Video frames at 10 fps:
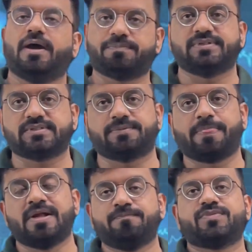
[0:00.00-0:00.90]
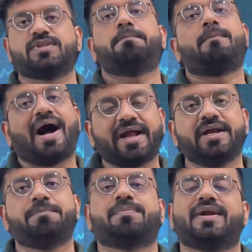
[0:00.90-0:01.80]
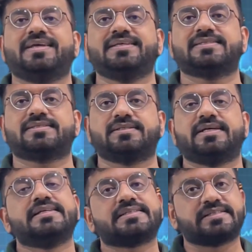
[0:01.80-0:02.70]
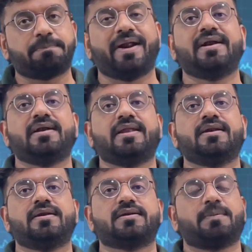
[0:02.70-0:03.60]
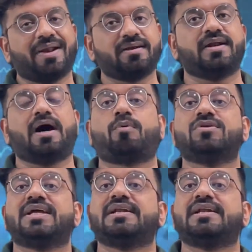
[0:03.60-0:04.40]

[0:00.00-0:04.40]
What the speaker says: happens? The market price is dependent upon the